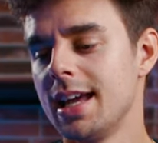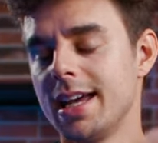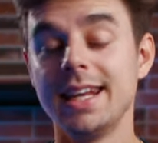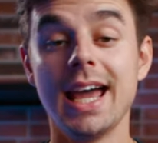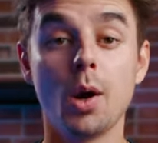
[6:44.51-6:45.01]

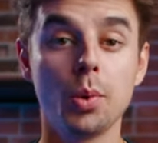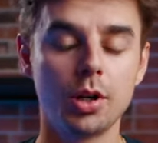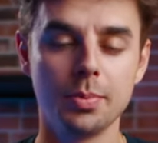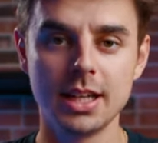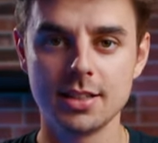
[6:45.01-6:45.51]
and now we
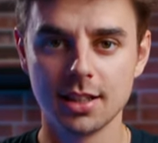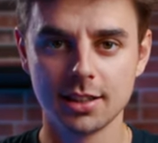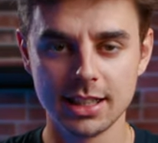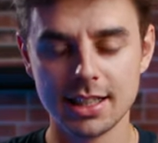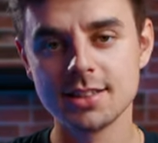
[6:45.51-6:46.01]
are
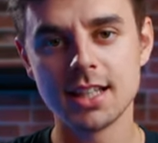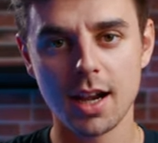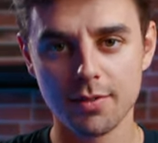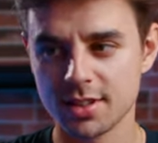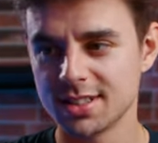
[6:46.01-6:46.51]
basically
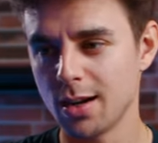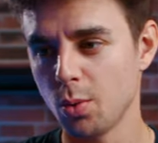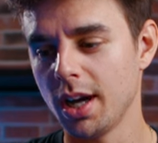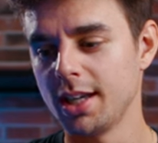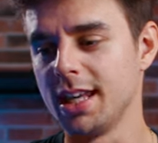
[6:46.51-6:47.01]
inside of the
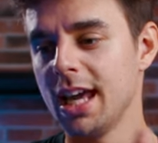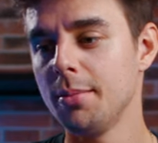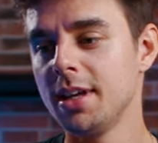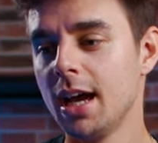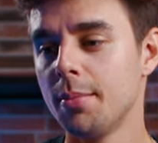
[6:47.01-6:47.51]
ZY
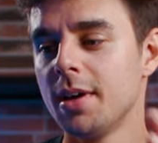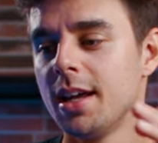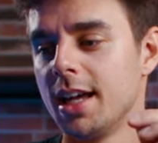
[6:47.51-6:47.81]
Cami app